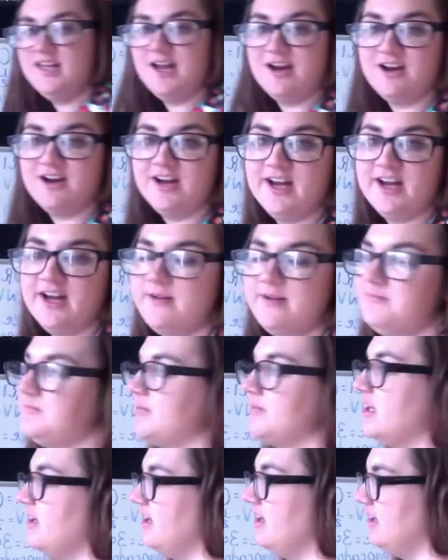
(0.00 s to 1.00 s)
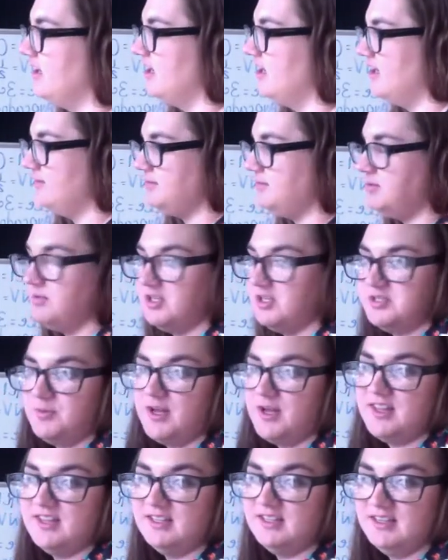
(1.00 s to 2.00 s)
the area, you
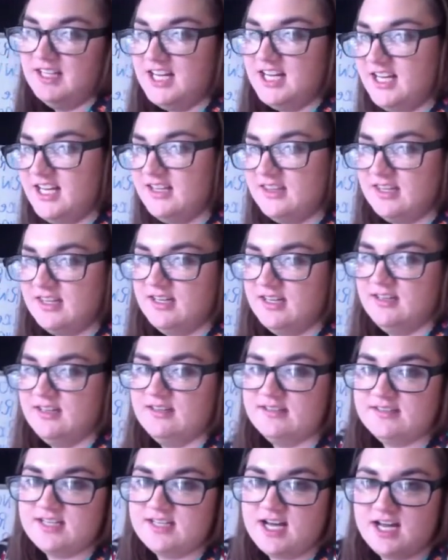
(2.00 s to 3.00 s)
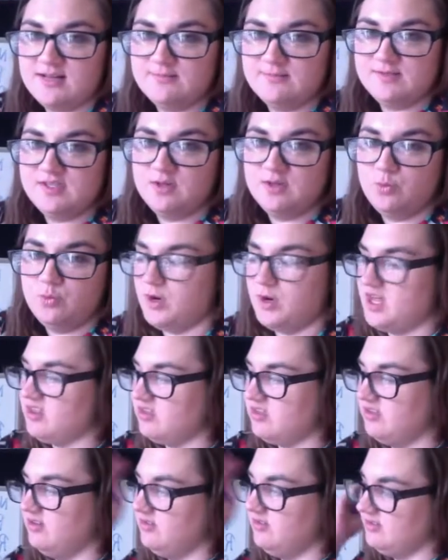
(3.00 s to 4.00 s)
multiply the length times the width.
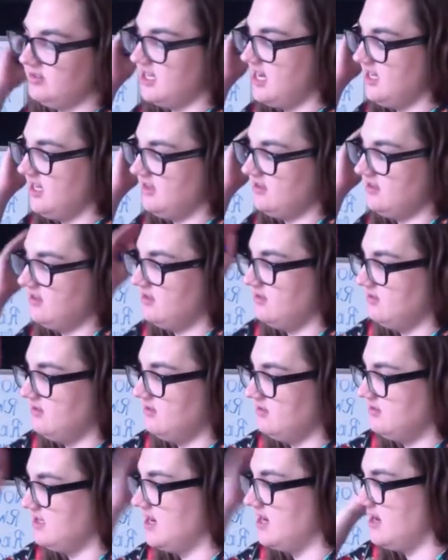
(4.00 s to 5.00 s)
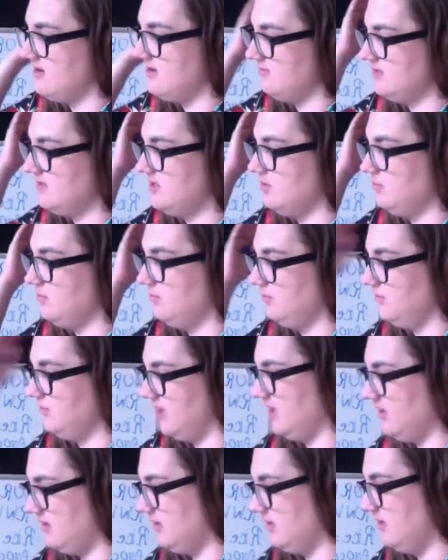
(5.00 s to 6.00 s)
Length times the
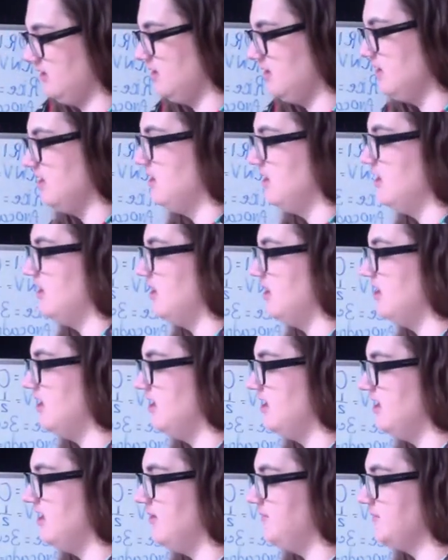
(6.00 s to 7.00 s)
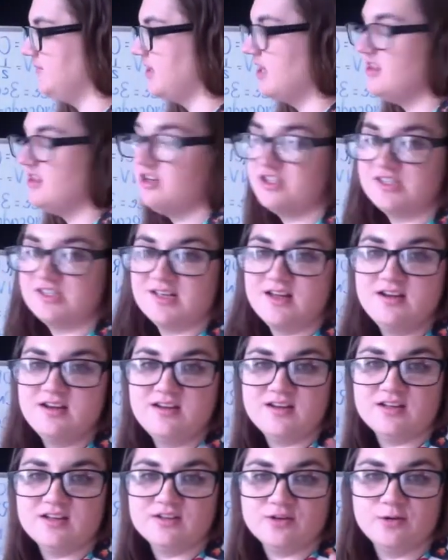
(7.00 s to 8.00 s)
width. And there's
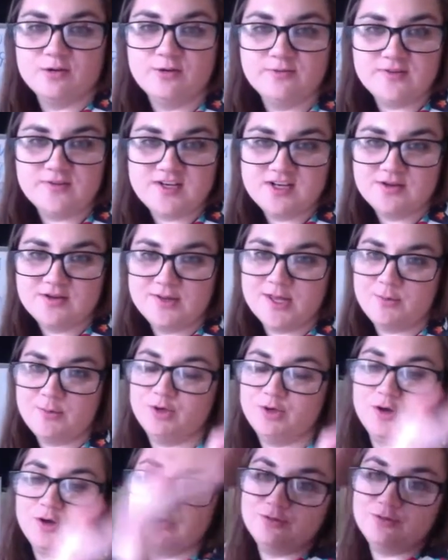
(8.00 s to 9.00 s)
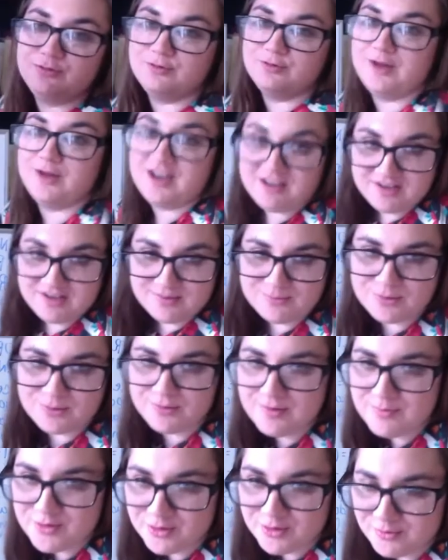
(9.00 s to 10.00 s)
another whole video that will go through area
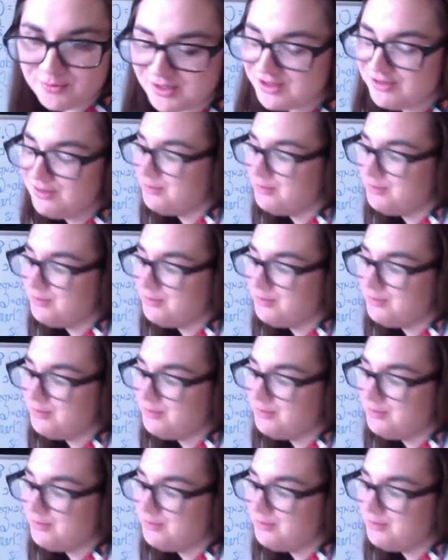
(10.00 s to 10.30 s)
perimeter with